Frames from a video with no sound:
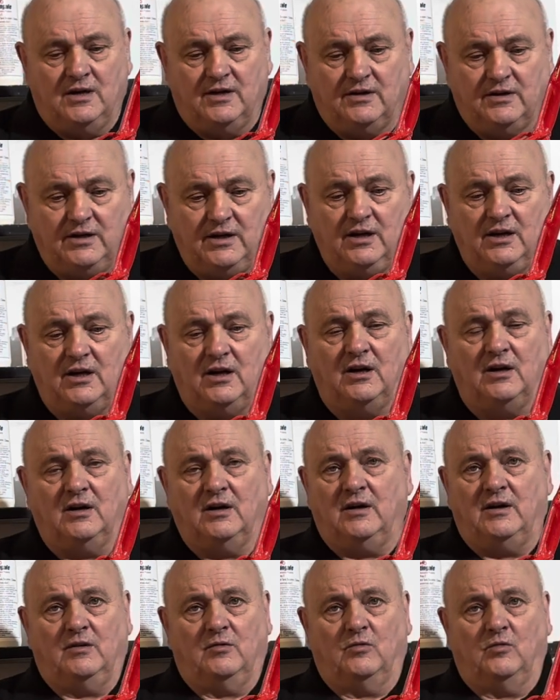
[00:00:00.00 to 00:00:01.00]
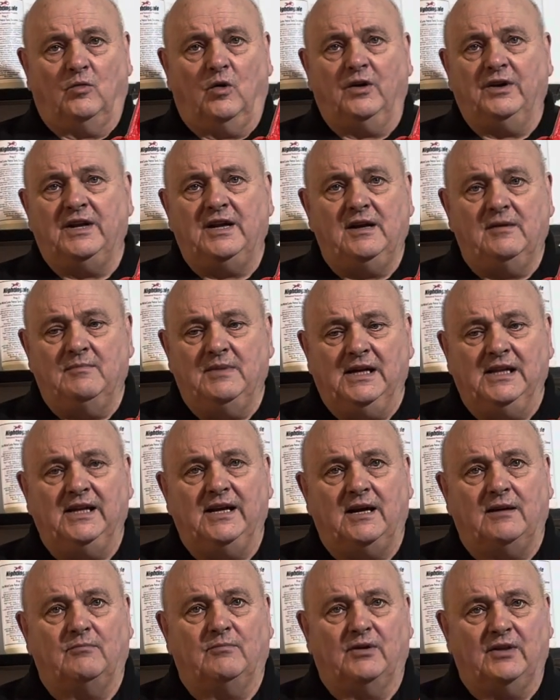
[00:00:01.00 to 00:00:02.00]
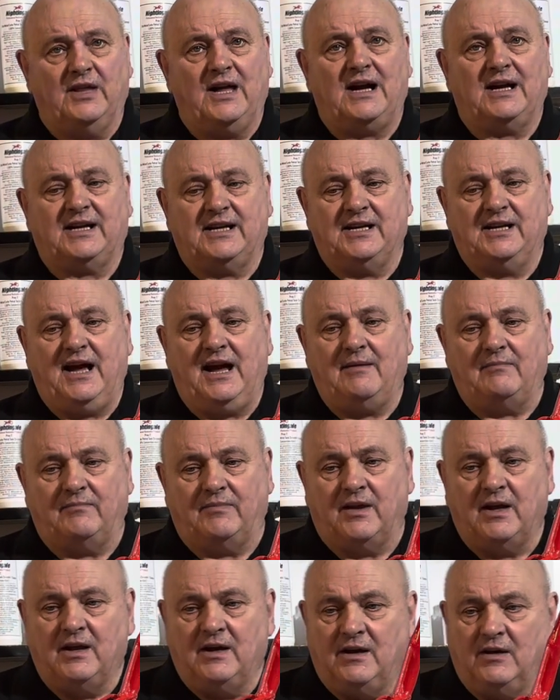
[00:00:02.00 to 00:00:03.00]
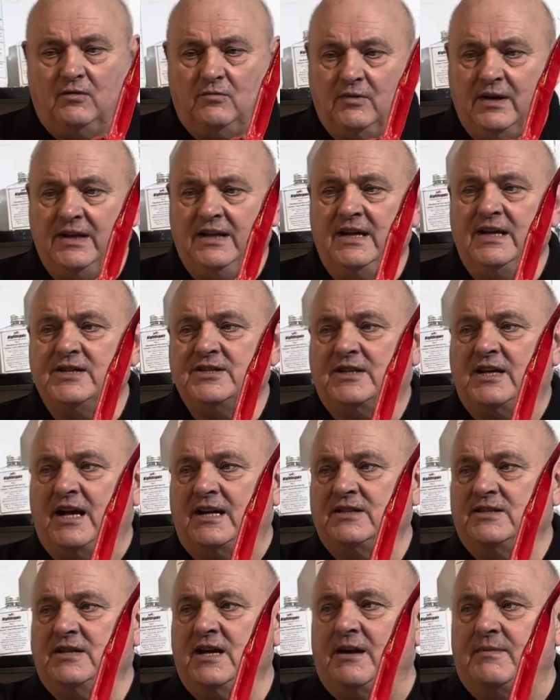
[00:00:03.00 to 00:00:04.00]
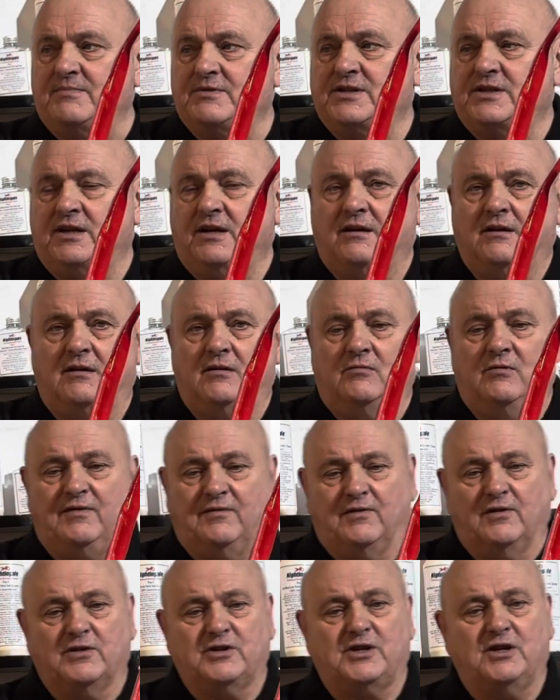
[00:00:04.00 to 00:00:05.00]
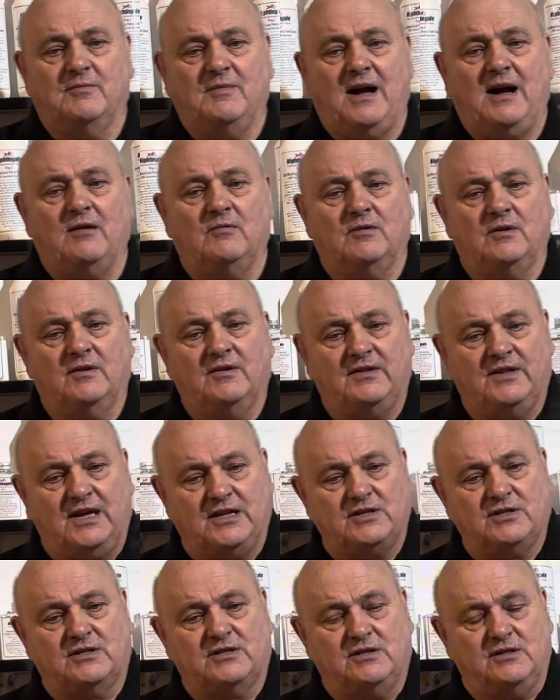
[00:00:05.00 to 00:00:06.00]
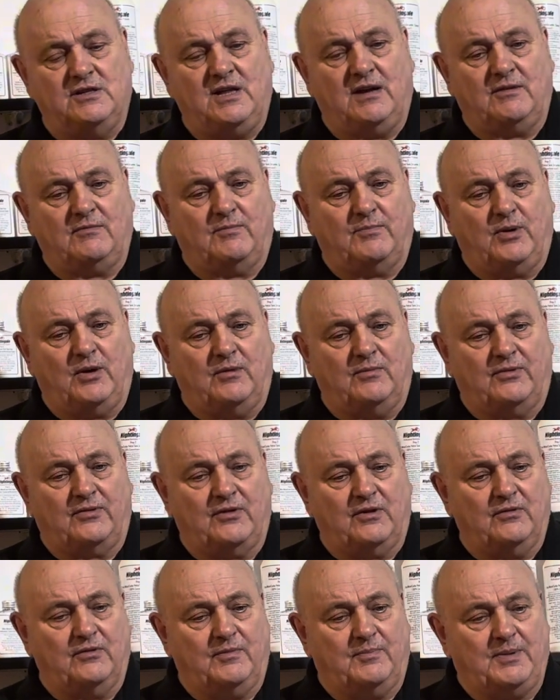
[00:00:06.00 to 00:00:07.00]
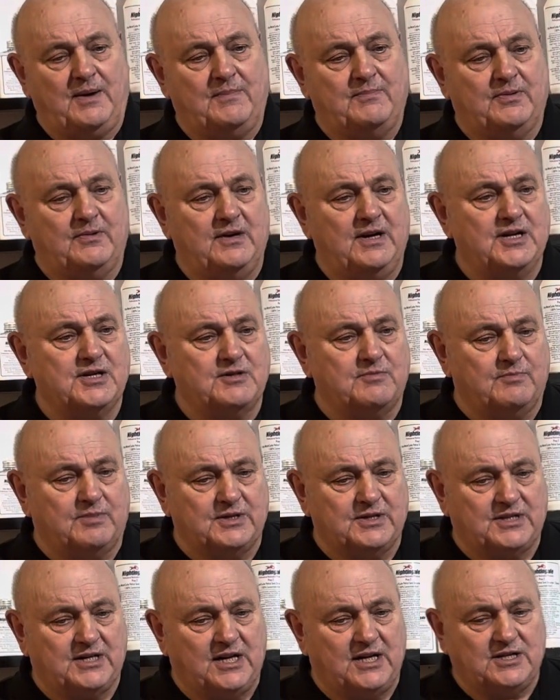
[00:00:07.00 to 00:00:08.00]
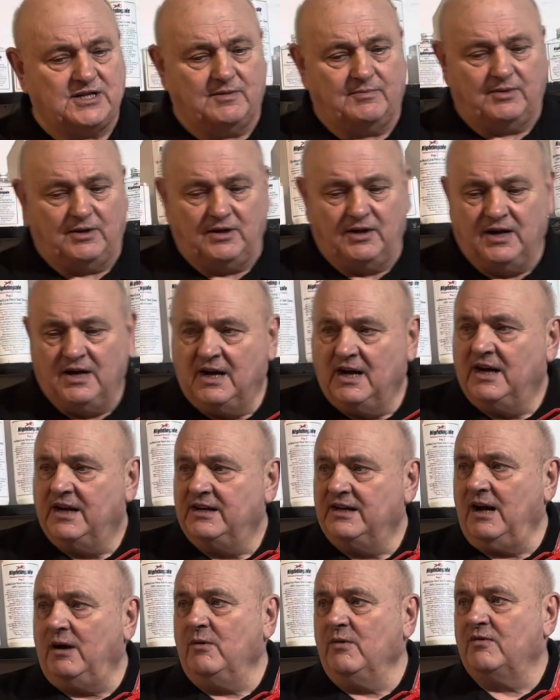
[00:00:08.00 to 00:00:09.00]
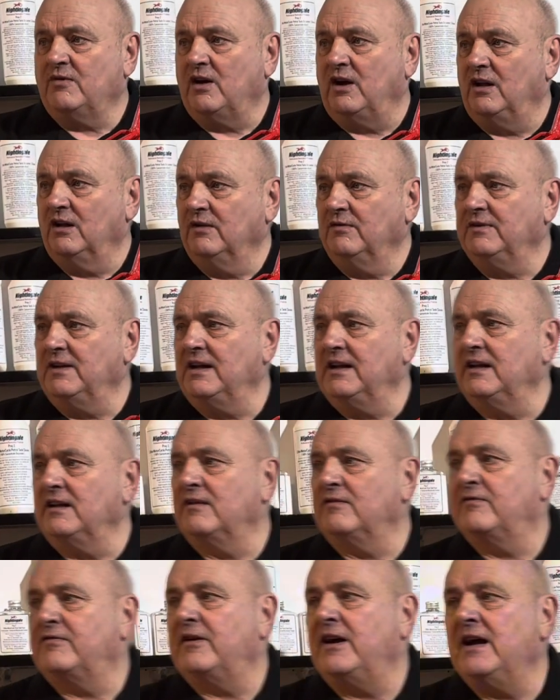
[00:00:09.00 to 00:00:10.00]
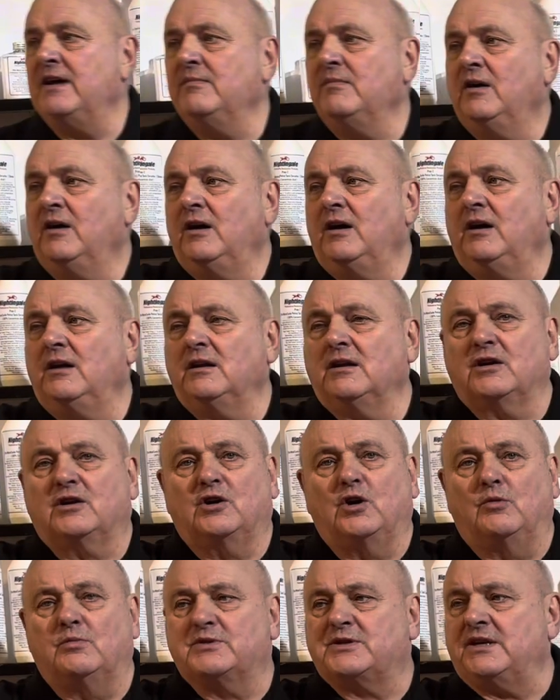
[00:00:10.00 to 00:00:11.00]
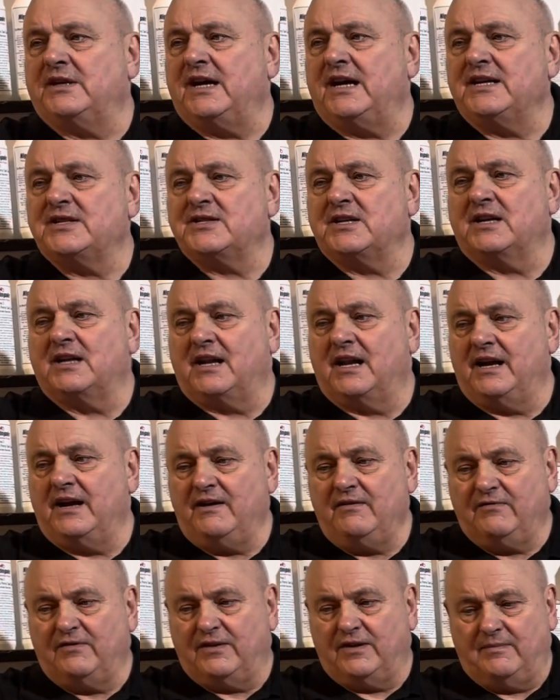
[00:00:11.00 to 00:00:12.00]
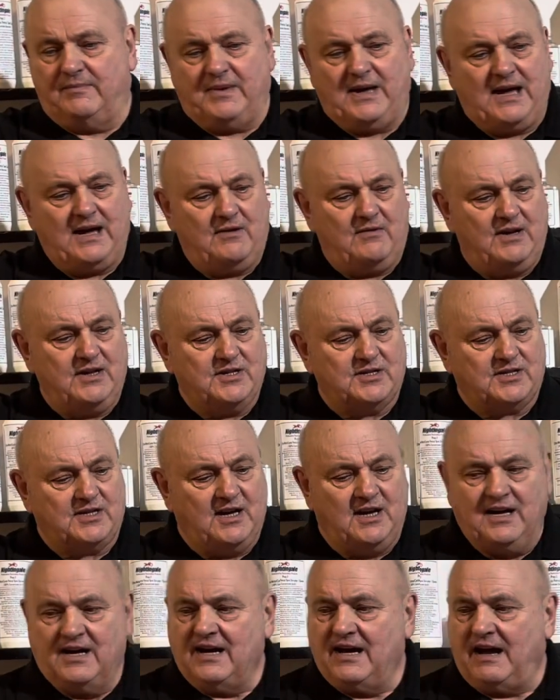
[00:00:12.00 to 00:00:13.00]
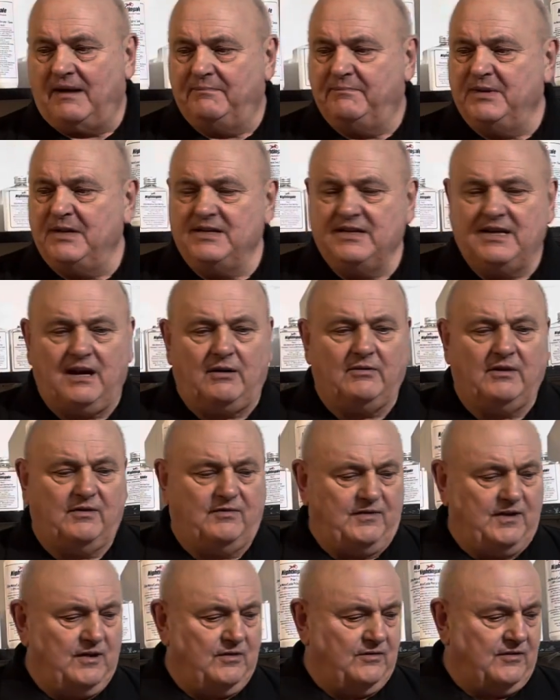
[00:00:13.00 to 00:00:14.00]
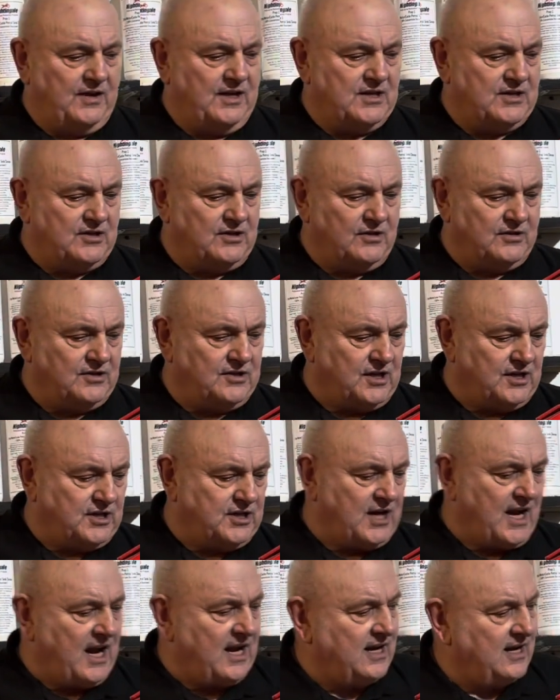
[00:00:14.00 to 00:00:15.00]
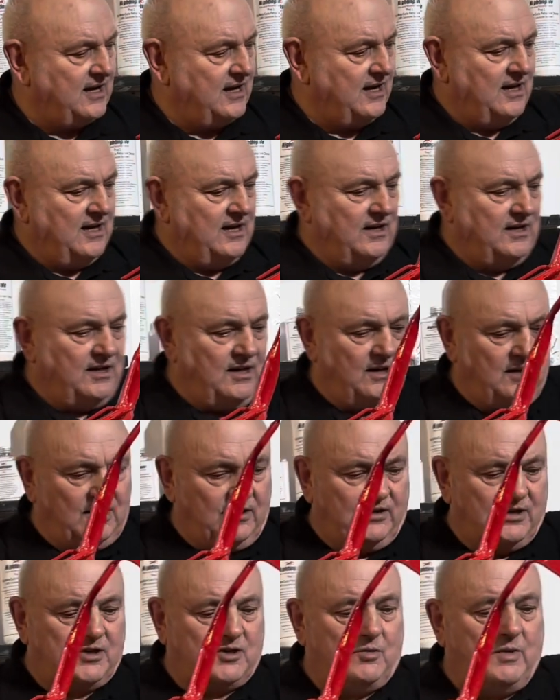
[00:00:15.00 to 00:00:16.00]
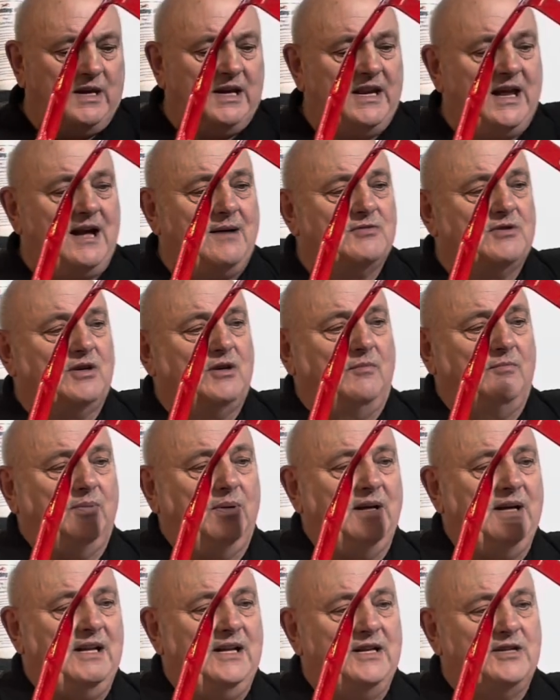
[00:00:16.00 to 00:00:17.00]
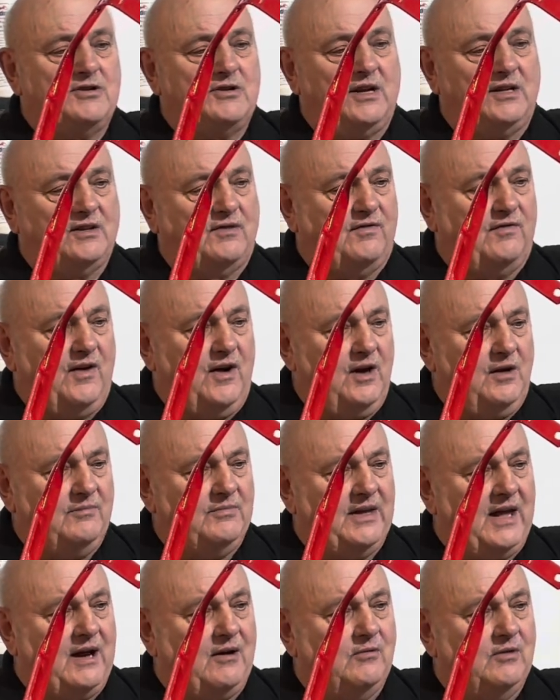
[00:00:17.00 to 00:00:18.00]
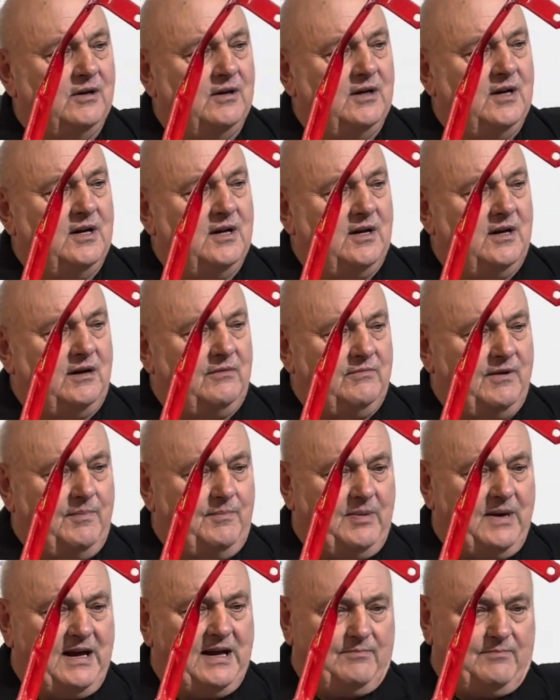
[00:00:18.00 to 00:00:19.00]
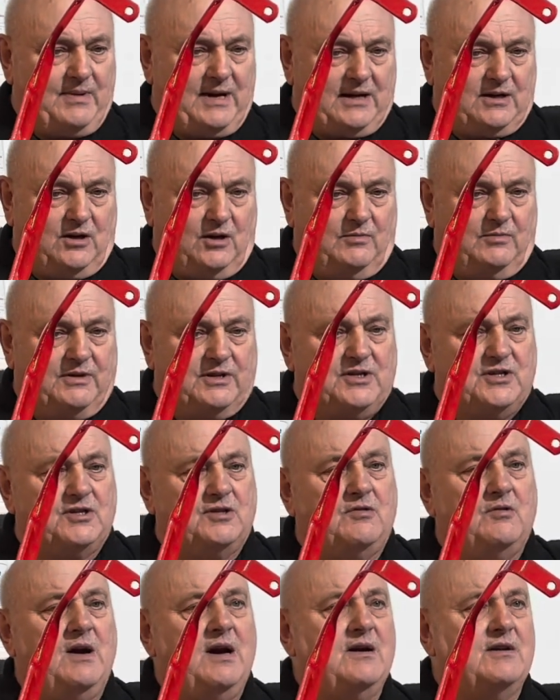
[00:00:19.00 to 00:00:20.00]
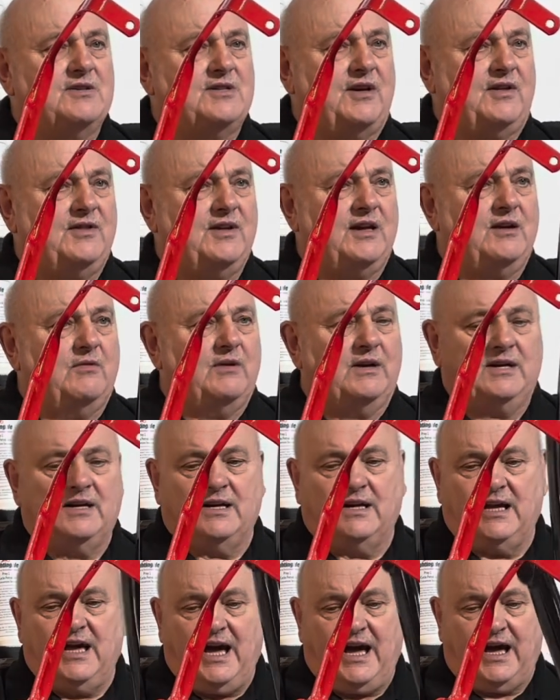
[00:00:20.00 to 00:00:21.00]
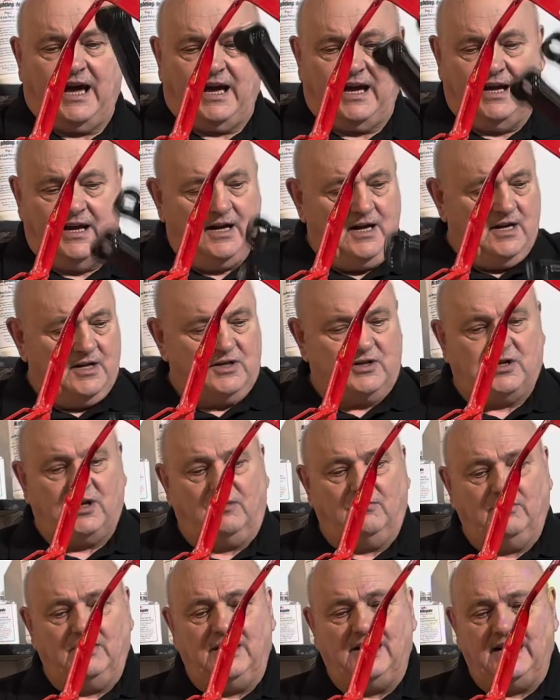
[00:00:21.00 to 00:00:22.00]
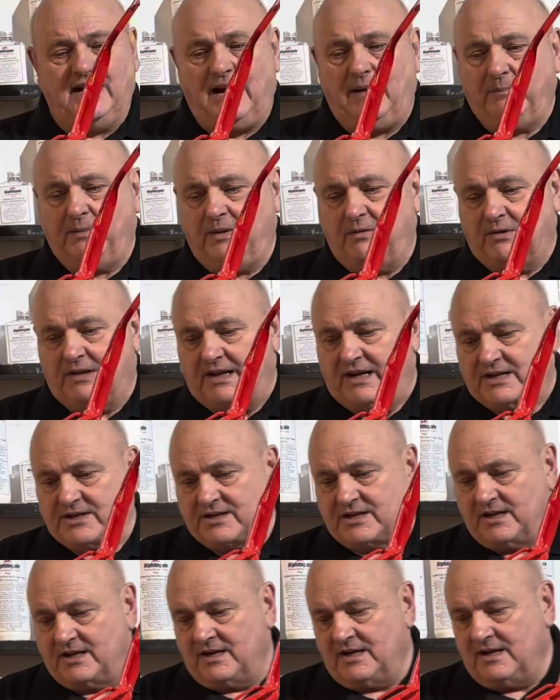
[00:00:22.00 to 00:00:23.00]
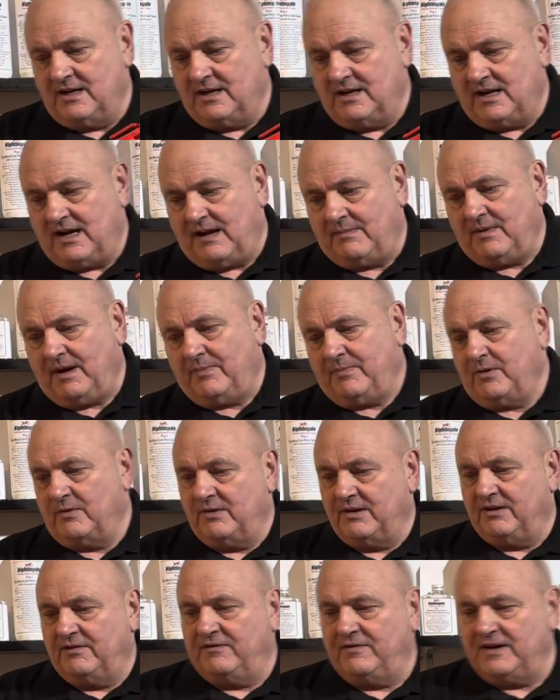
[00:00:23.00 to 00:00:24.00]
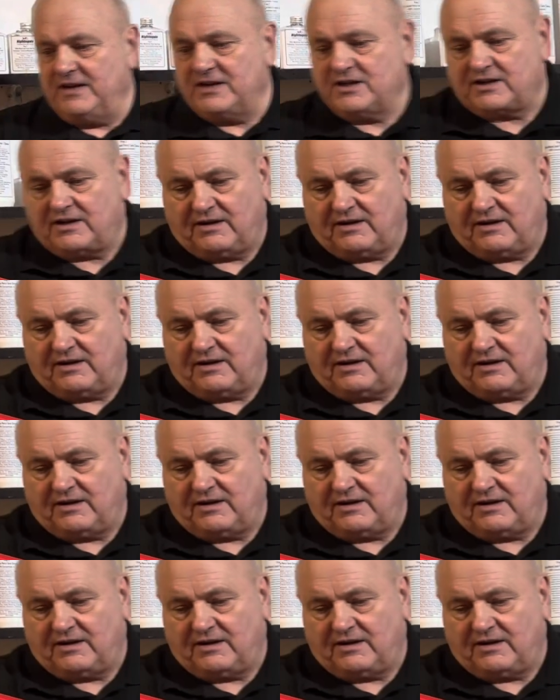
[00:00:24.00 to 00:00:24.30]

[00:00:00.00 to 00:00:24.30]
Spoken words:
You know, 1 in a million, but that can happen. When these get dipped, we flush them out, then put them through the preparation procedure. But now we've got a lovely little frame. All the cups are nice and clear for the bearings. I've been down a few things just to check. You know, the swinging arm's completely transformed now and repaired back up and as square as I think we can get it. So I'm really happy with this. I'm happy with the finish.